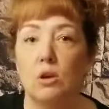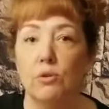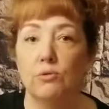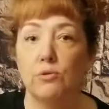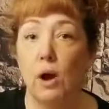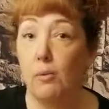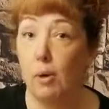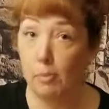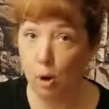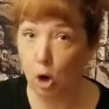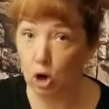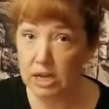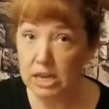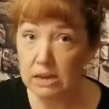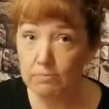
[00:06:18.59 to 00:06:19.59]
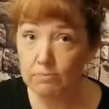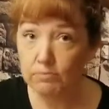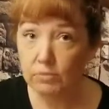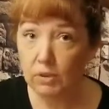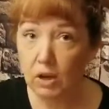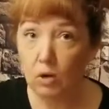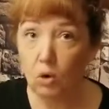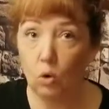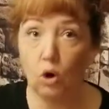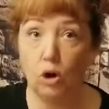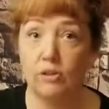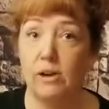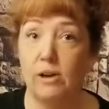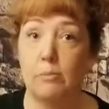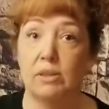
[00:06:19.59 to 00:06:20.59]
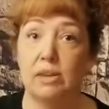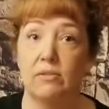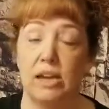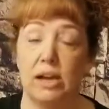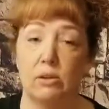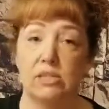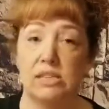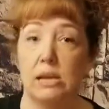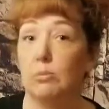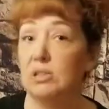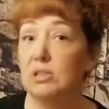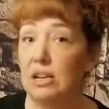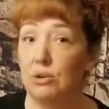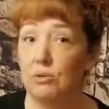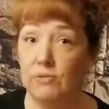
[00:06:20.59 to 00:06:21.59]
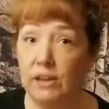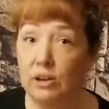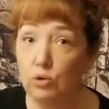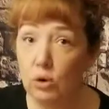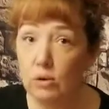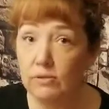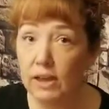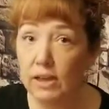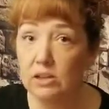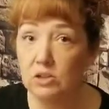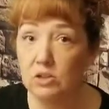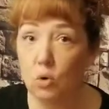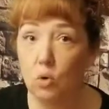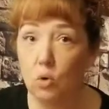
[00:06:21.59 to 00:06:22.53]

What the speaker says: from a party, or if I'm giving out samples at a vendor event,